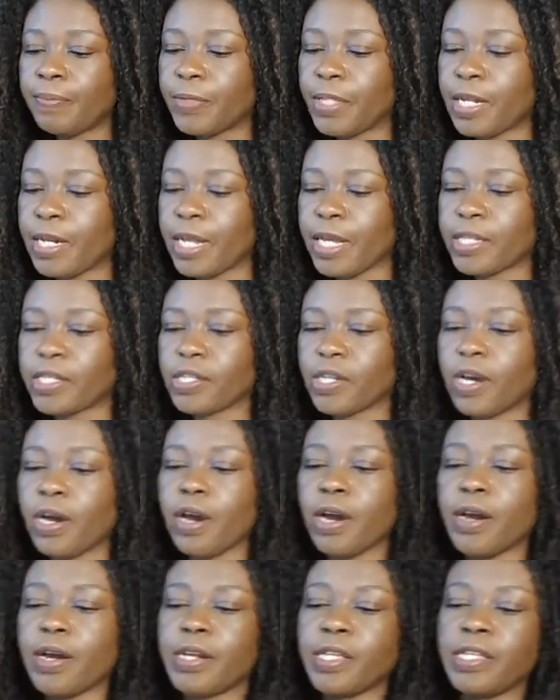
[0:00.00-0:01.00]
The next
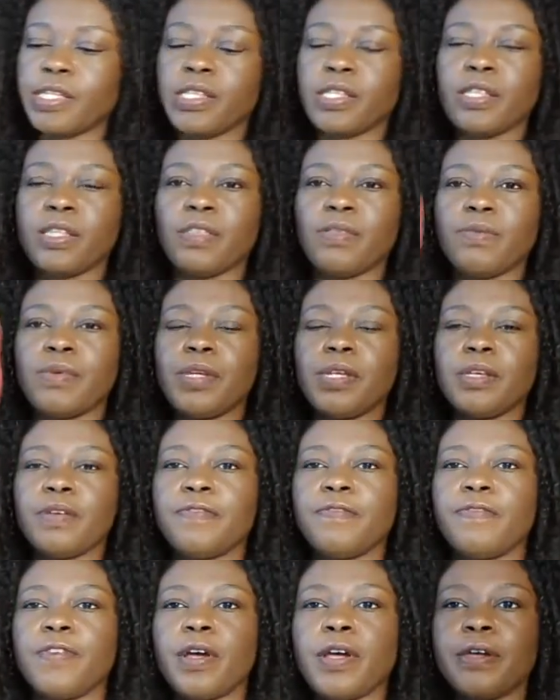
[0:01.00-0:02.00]
card is the Three
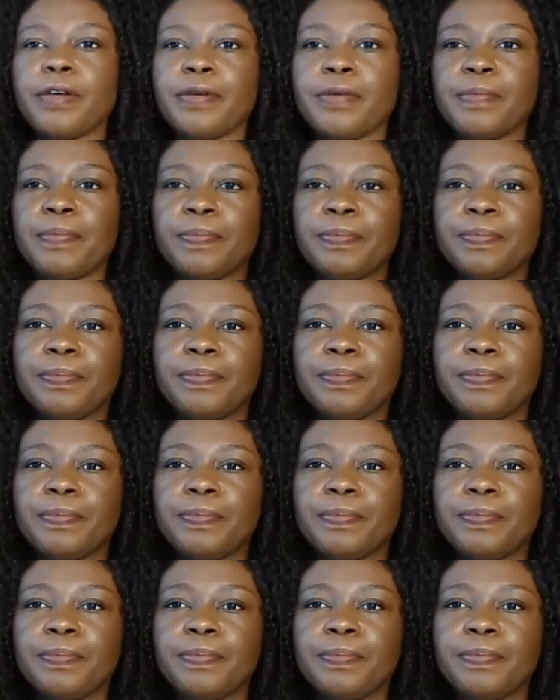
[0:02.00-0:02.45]
of Fire.